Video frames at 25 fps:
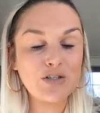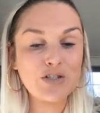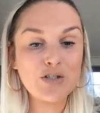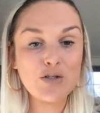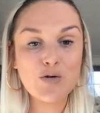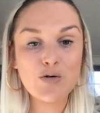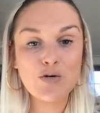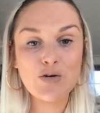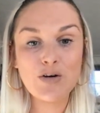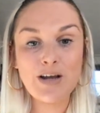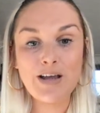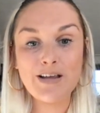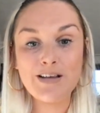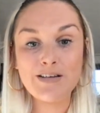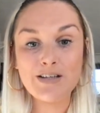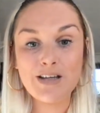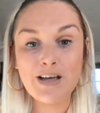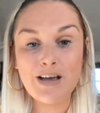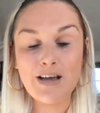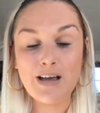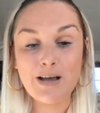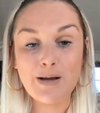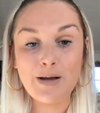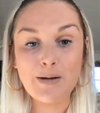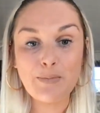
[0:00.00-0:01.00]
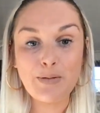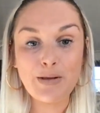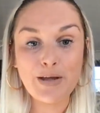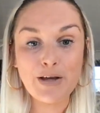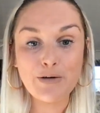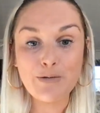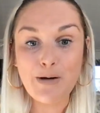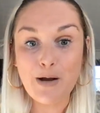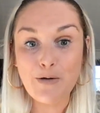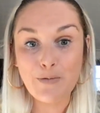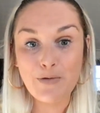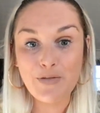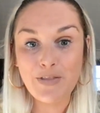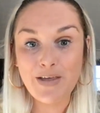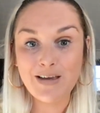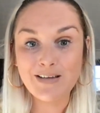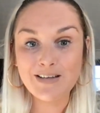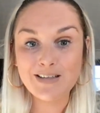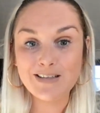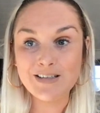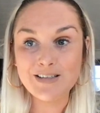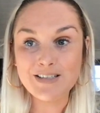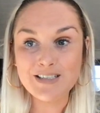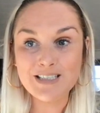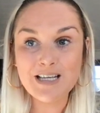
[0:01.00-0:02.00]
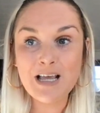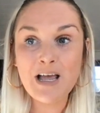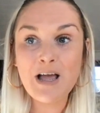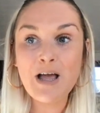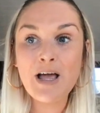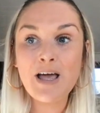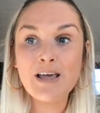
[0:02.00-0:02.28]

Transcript: store and play around with that, because